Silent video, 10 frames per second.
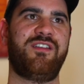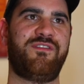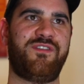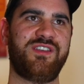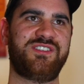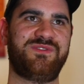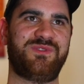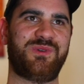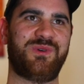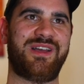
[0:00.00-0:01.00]
First of
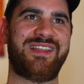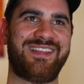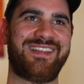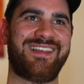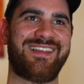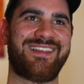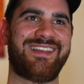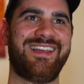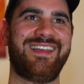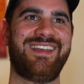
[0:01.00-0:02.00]
all,
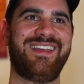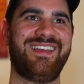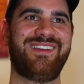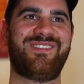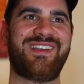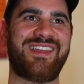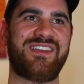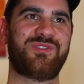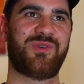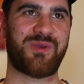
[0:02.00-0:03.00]
we're
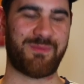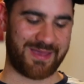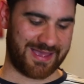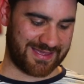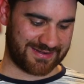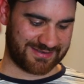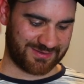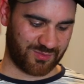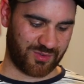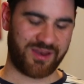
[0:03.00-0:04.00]
going to talk about
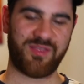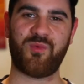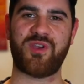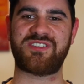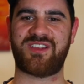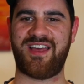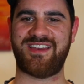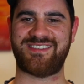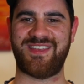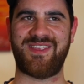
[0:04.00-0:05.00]
one of the worst
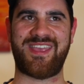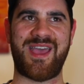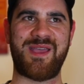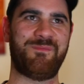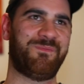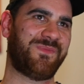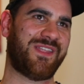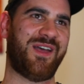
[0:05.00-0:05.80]
gliders in the game.